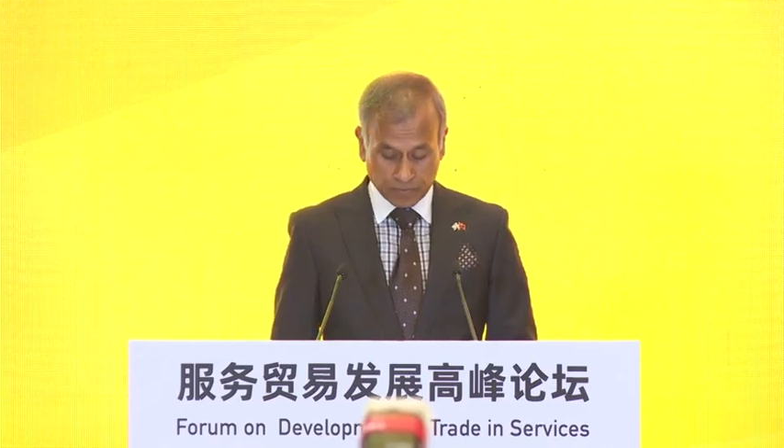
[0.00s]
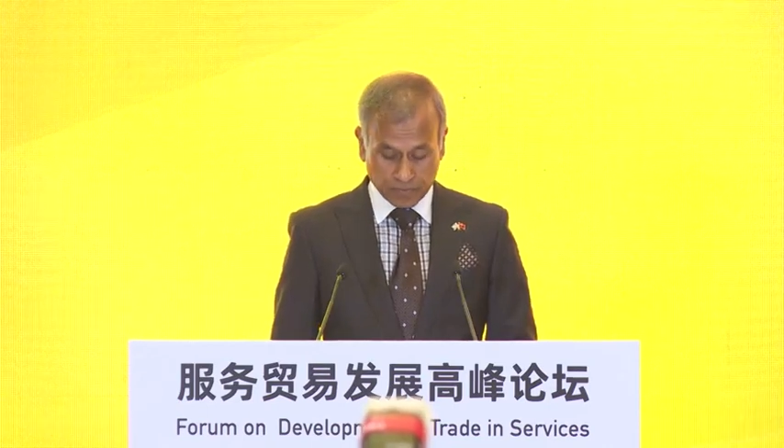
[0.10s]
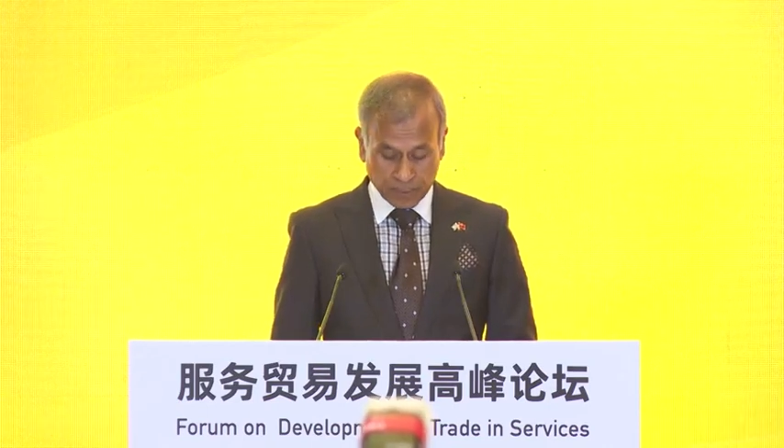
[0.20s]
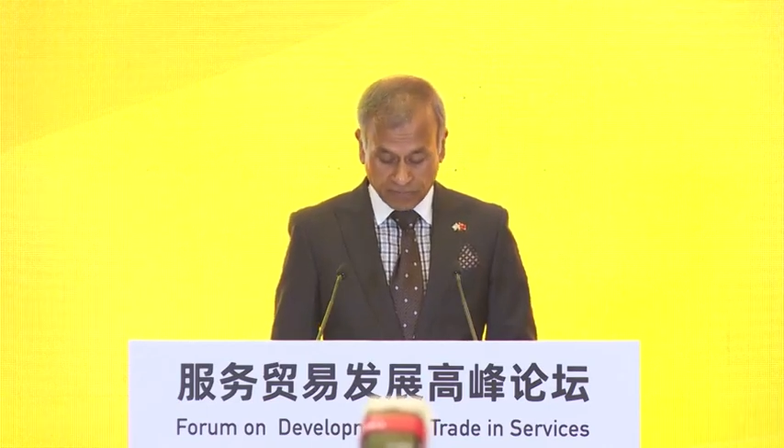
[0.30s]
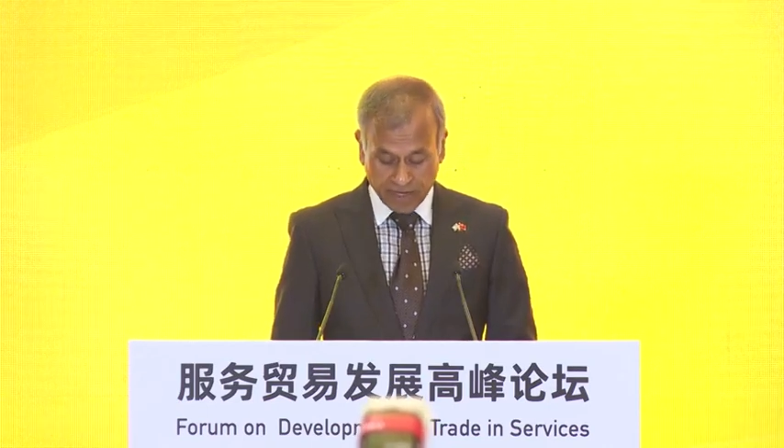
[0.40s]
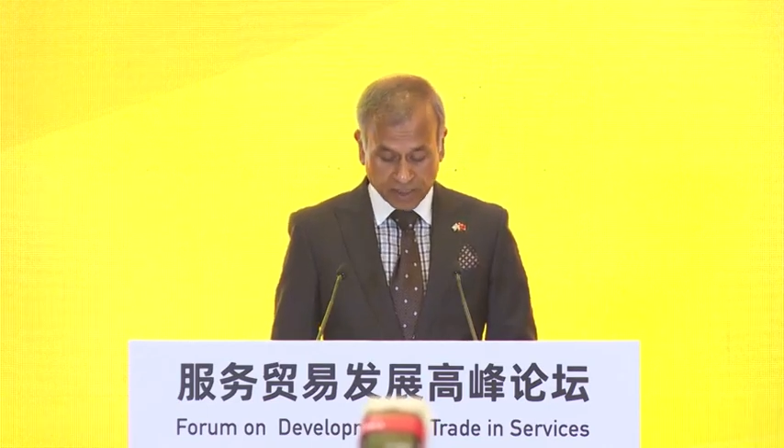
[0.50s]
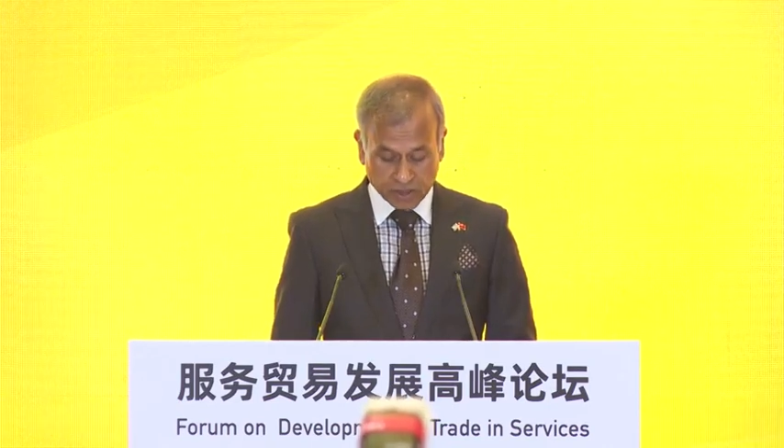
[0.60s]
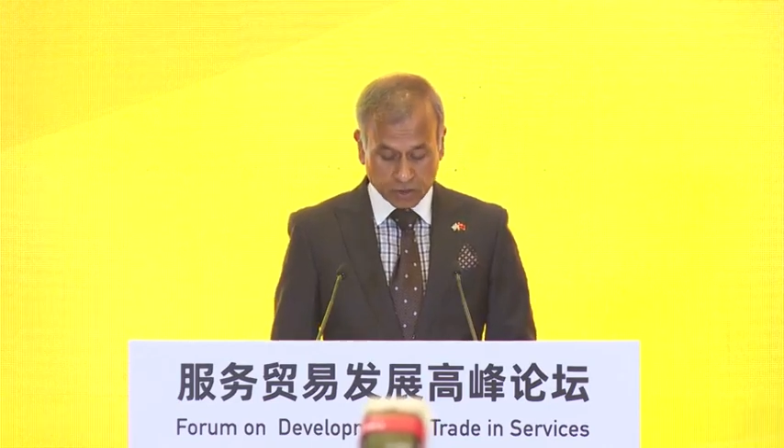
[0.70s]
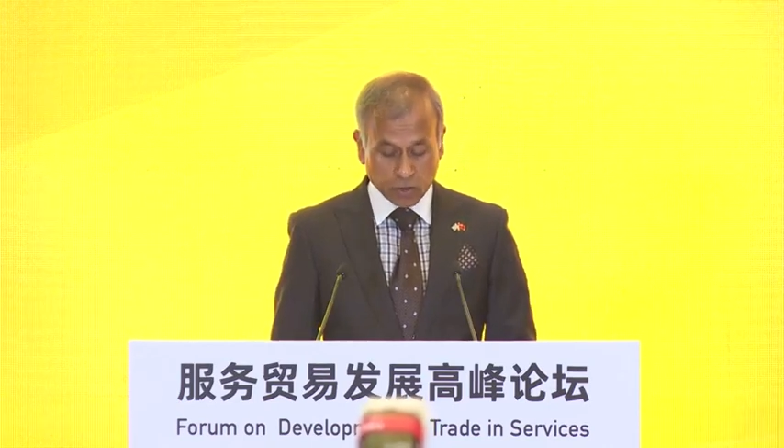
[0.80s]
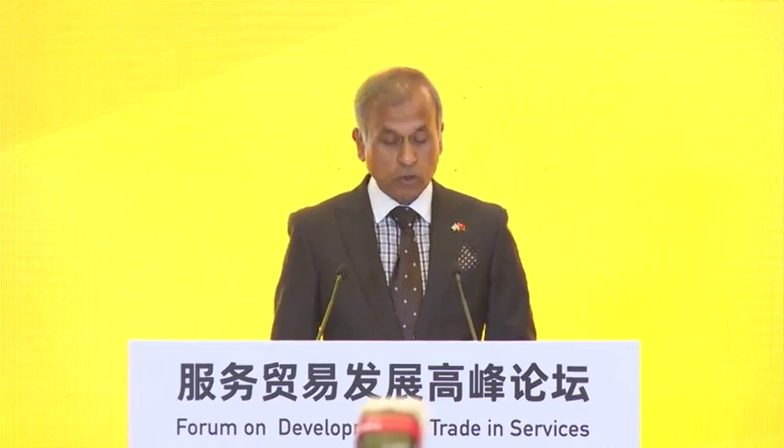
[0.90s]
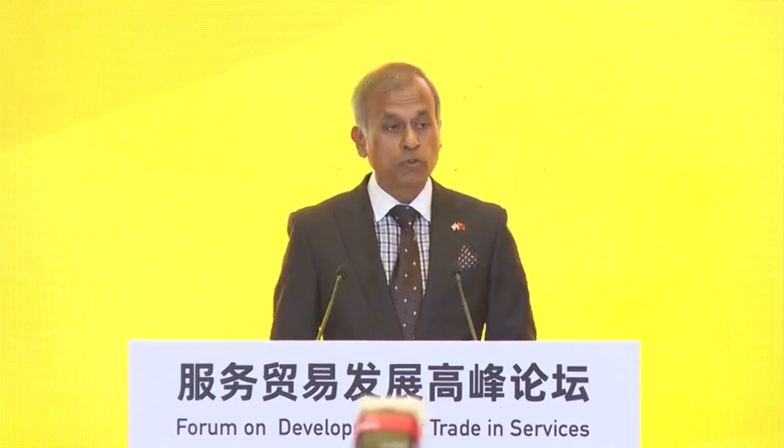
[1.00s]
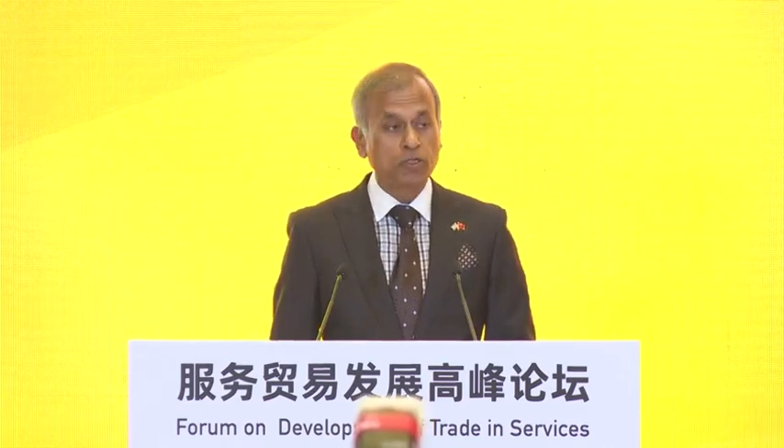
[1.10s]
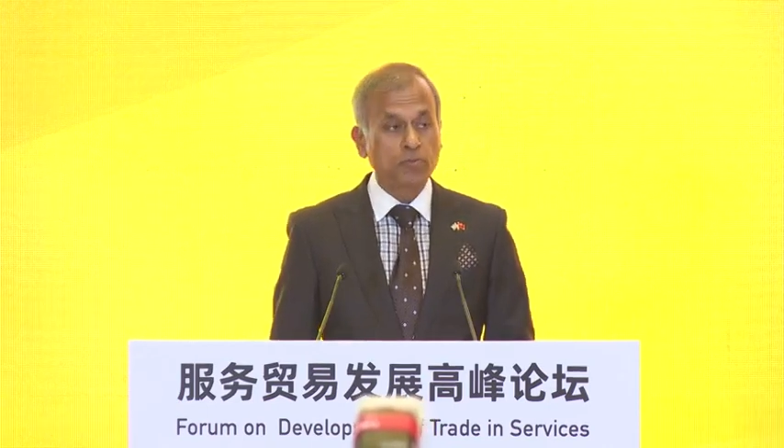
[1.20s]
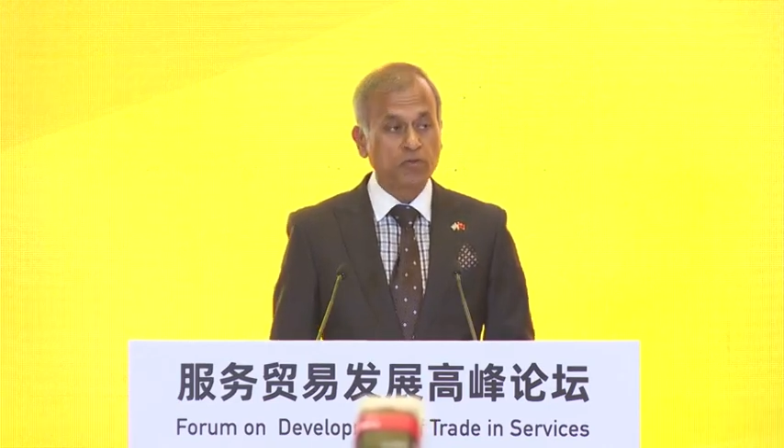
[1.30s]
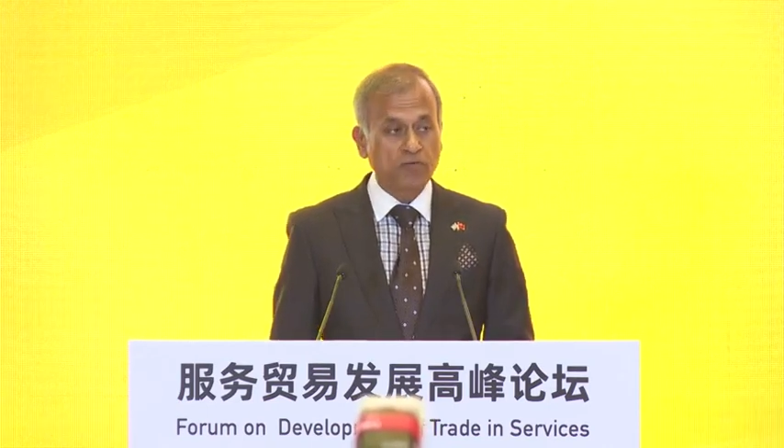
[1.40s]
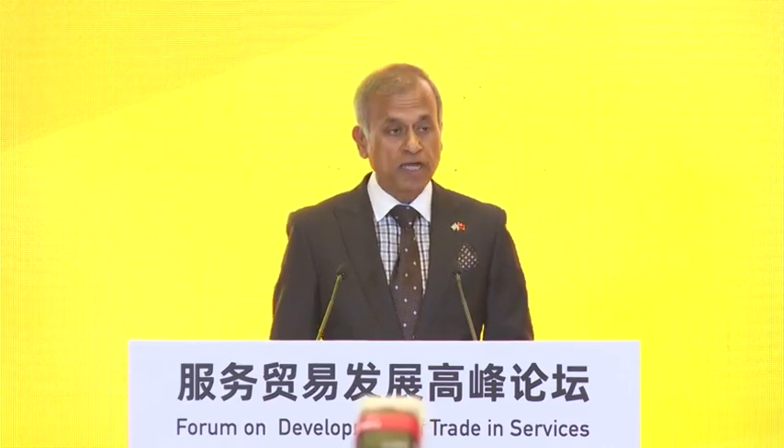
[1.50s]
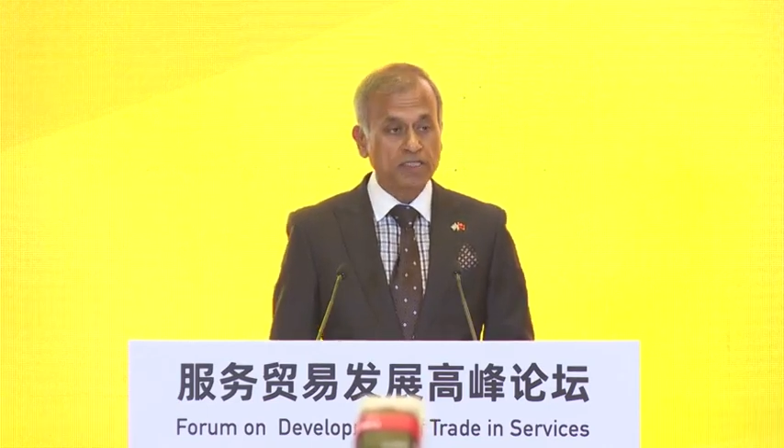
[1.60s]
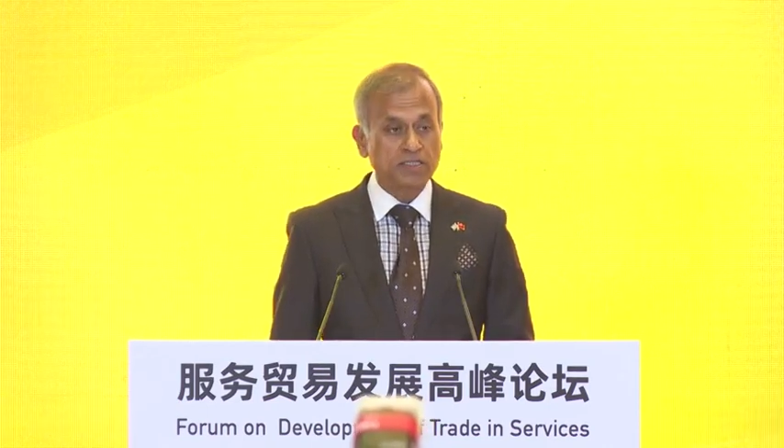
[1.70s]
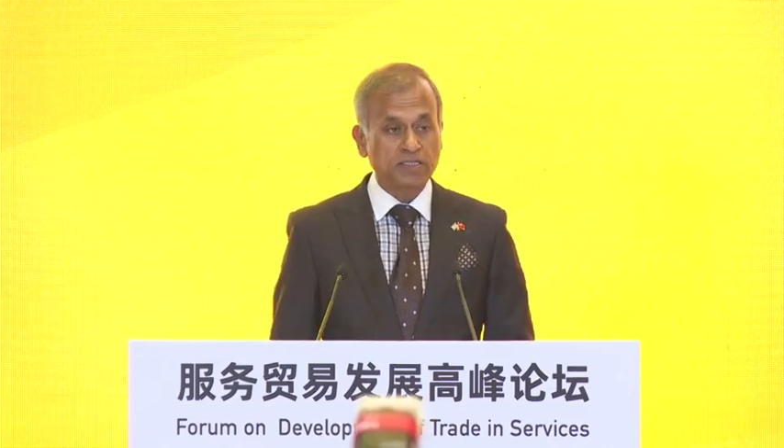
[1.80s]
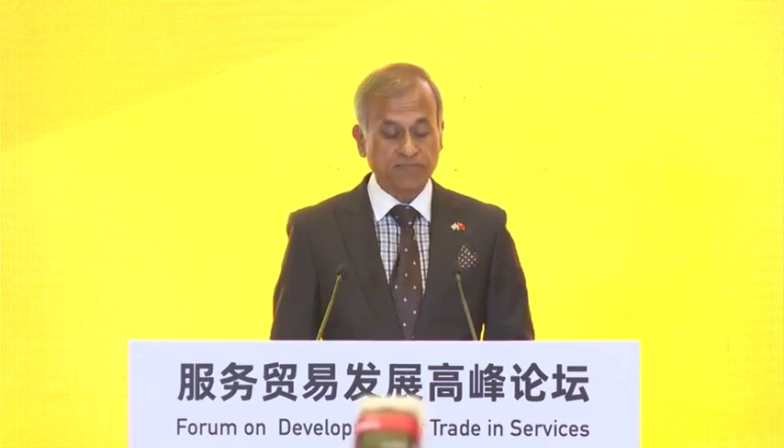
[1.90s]
The event not only
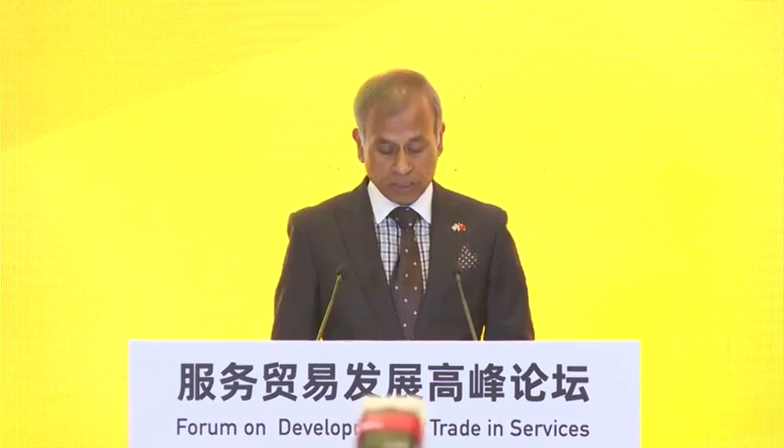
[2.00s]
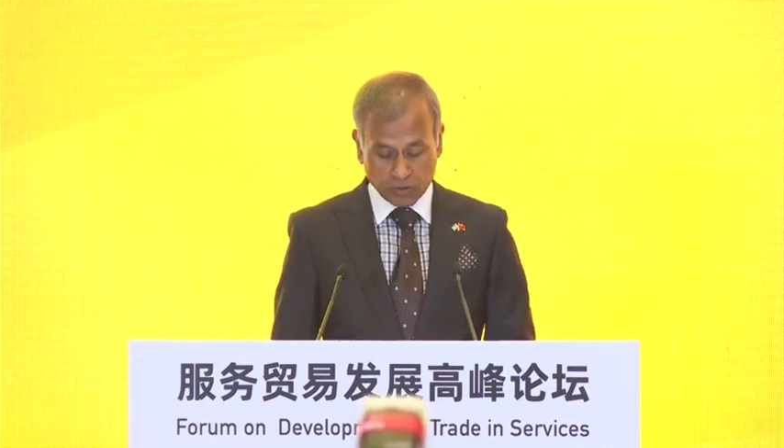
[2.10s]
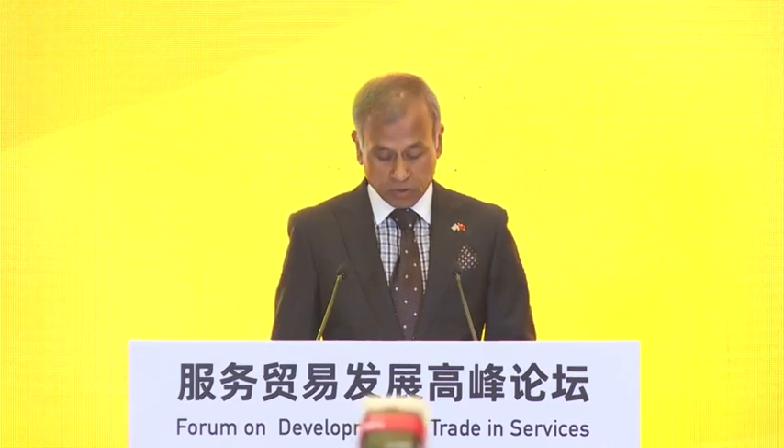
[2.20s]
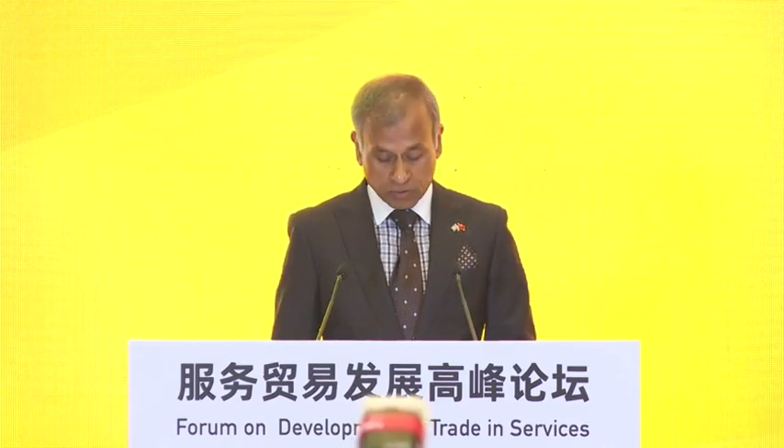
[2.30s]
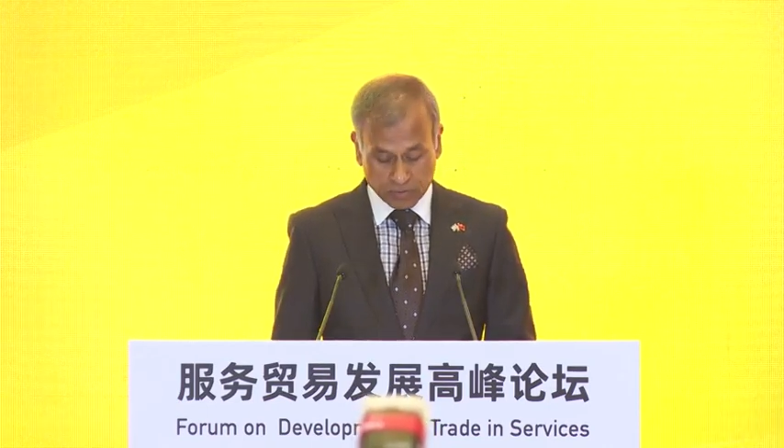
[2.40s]
provides a window